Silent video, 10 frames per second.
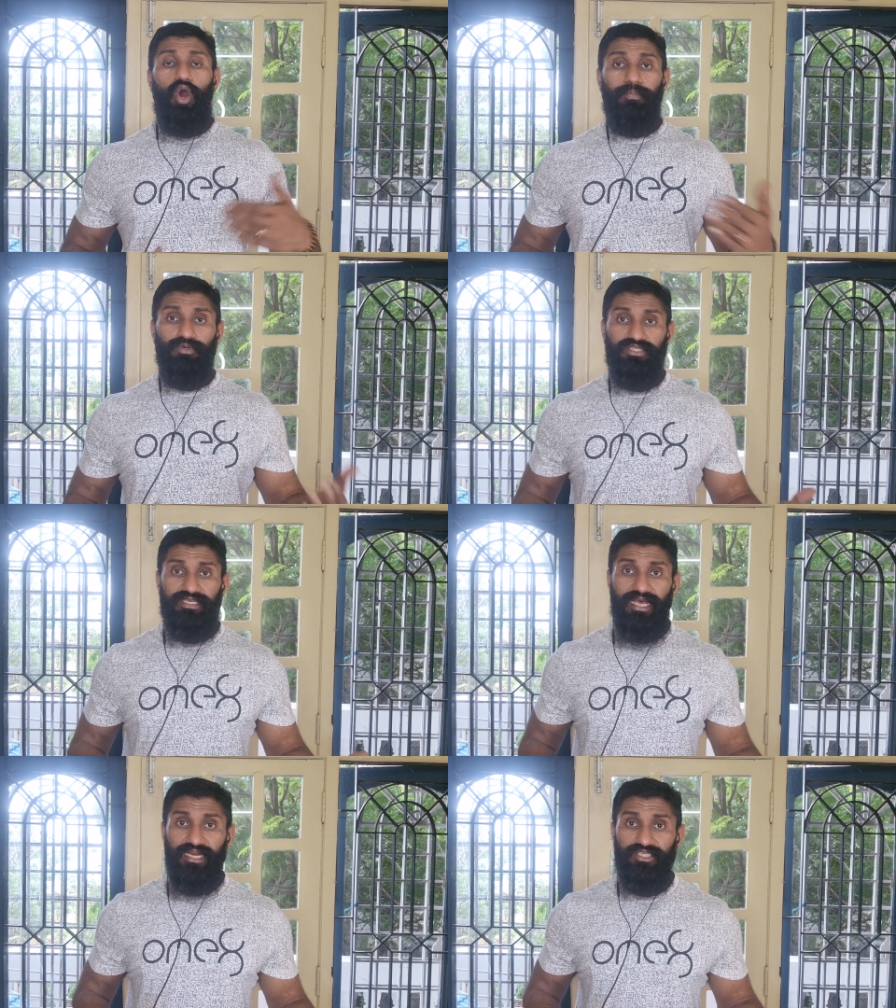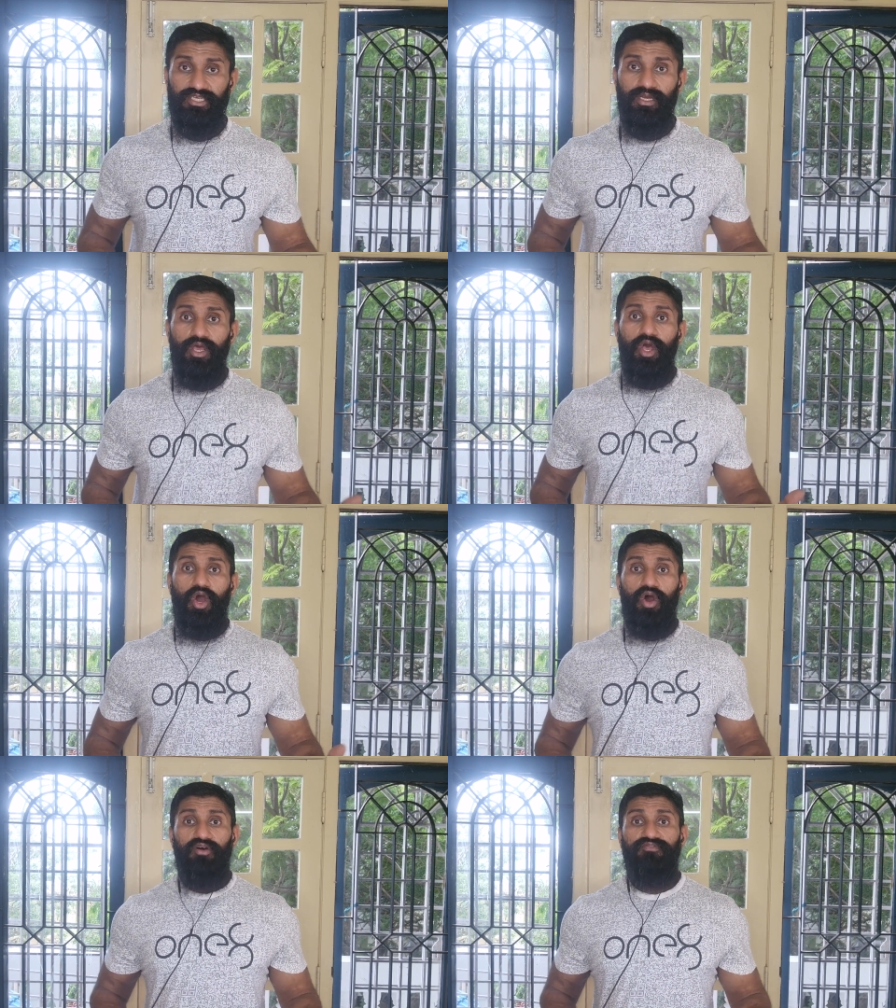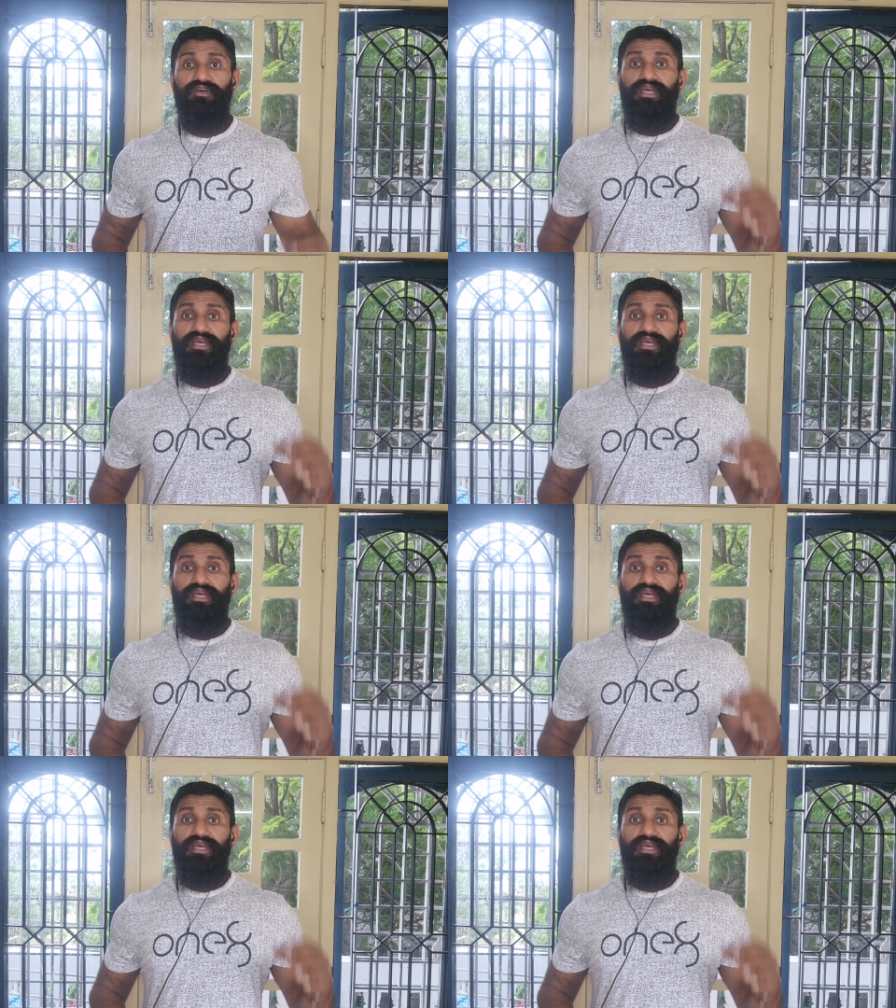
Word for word: opposite direction of